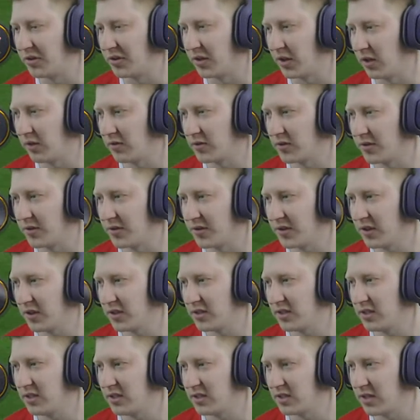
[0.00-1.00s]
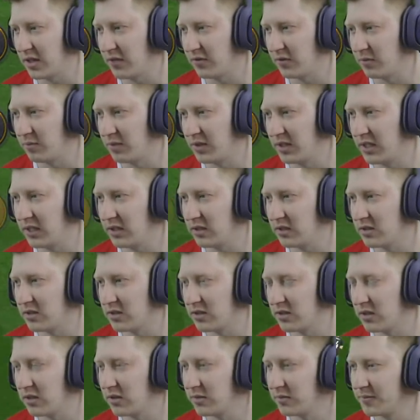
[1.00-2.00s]
after 37
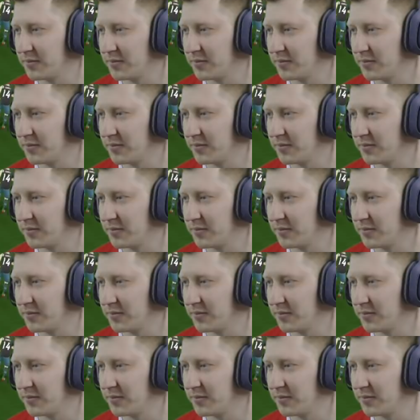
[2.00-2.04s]
minutes.